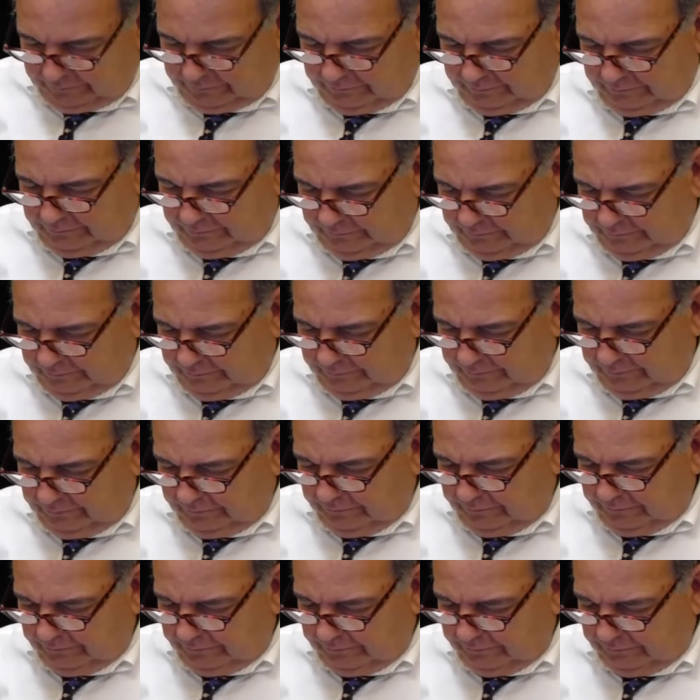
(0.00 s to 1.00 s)

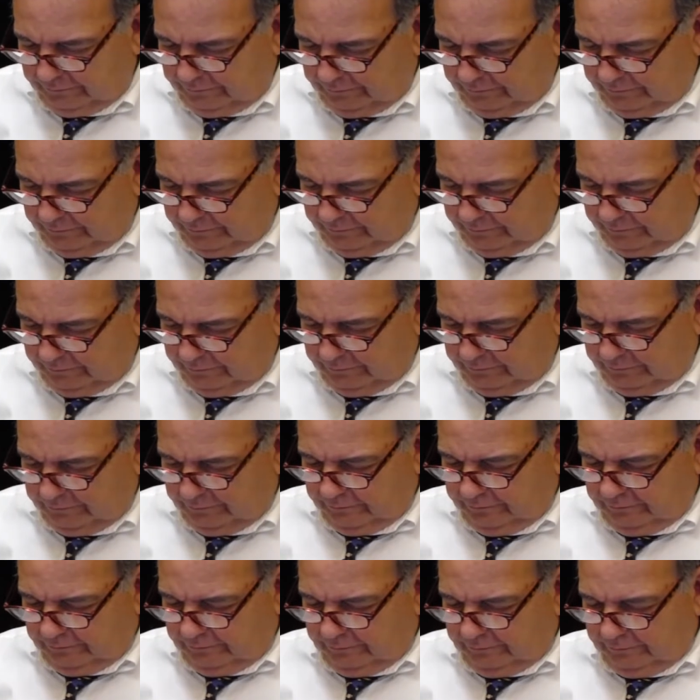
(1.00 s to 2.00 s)

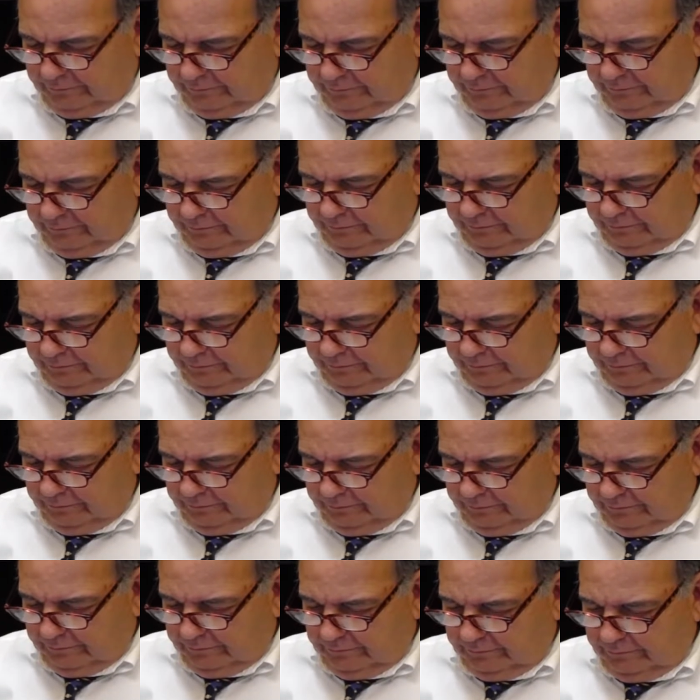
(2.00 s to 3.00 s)

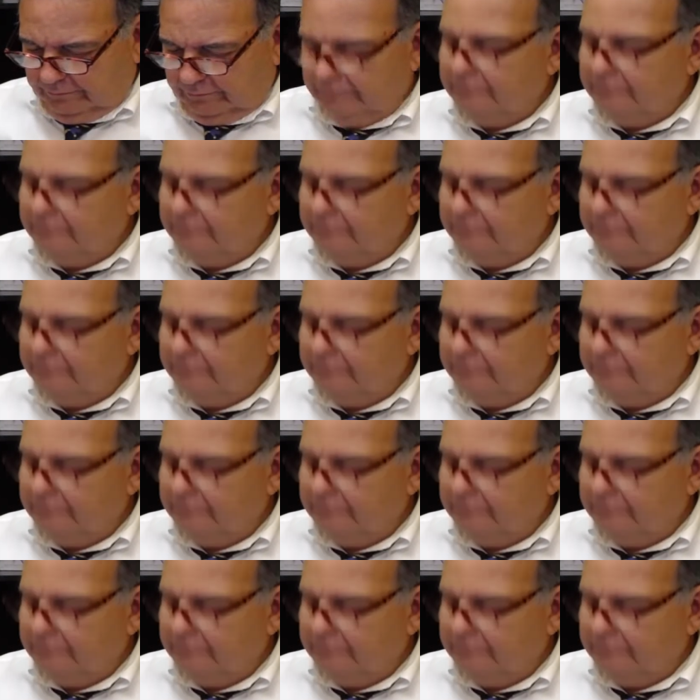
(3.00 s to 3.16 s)
(not speaking)